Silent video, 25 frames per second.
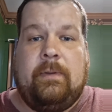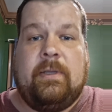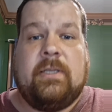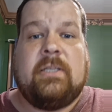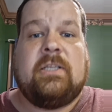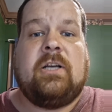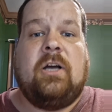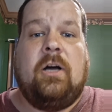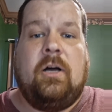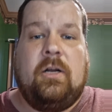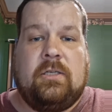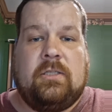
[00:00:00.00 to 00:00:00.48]
It's
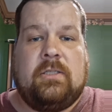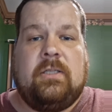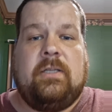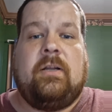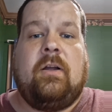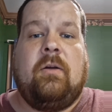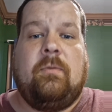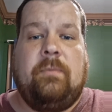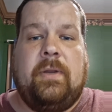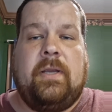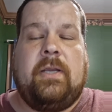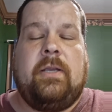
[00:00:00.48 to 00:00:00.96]
constantly
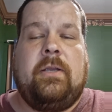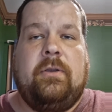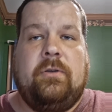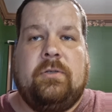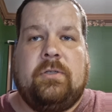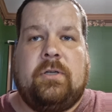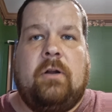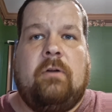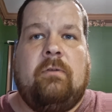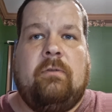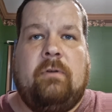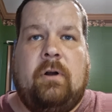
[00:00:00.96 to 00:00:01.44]
going to be
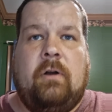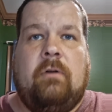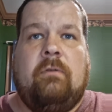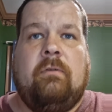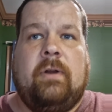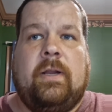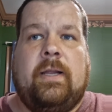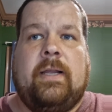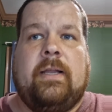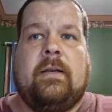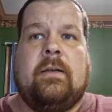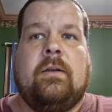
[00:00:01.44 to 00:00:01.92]
used over and over
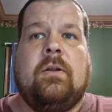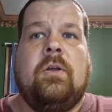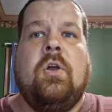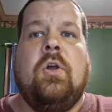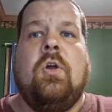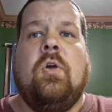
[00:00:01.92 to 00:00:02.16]
again.